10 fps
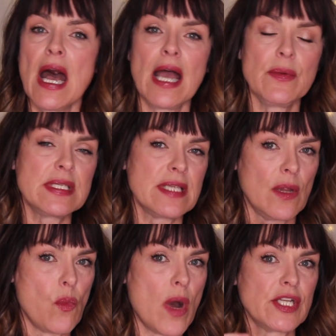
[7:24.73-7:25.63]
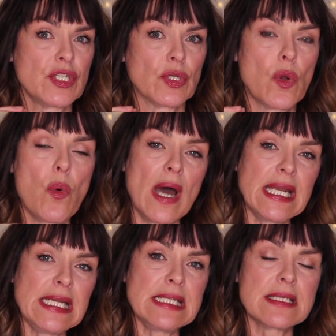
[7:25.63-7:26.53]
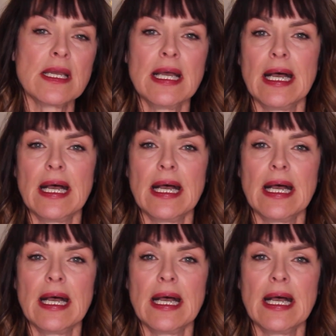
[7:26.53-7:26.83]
I would say watch your quantities.